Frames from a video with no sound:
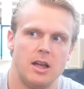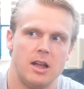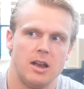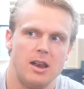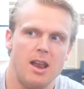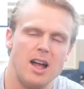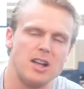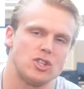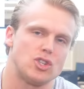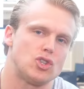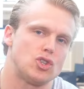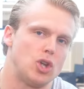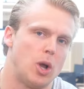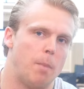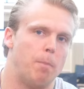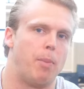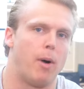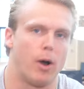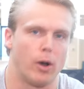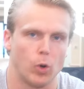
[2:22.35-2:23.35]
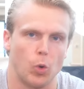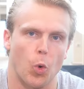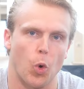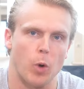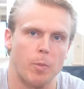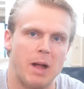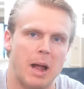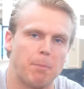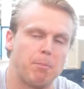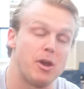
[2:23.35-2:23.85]
not subpar
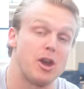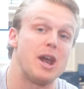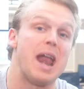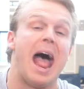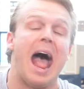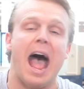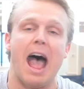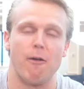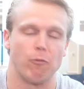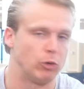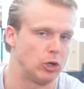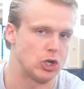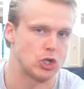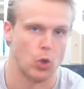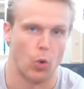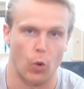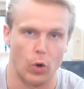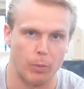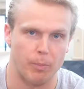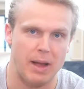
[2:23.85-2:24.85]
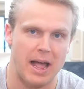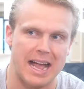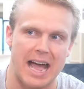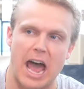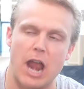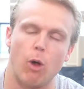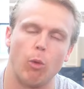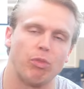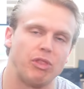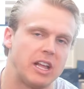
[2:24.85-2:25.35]
quarterback, but an average quarterback. I
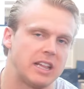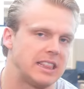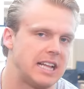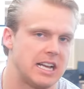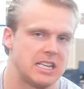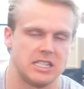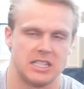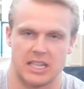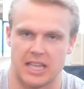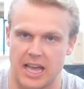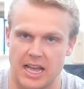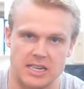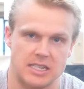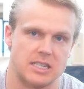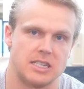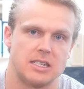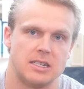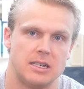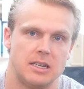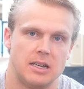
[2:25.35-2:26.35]
don't think that's the case.